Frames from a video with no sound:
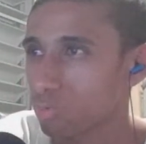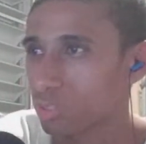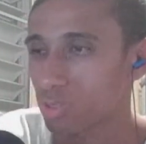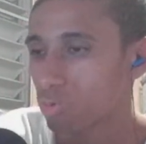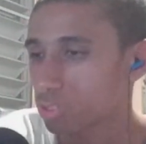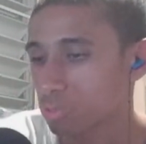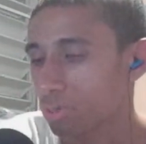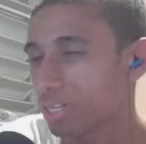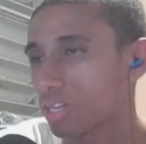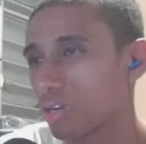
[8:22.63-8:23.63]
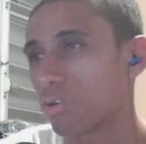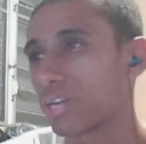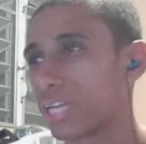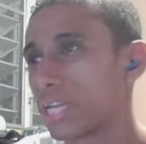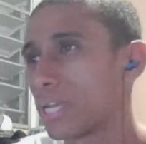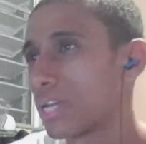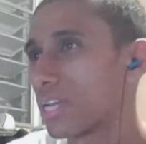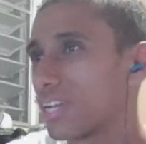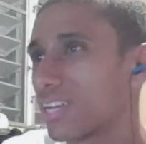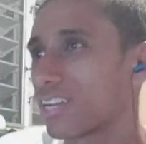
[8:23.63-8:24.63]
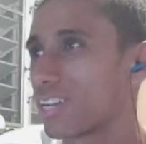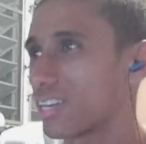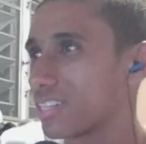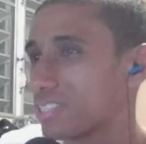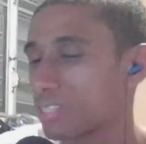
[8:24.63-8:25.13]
was pretty annoying, because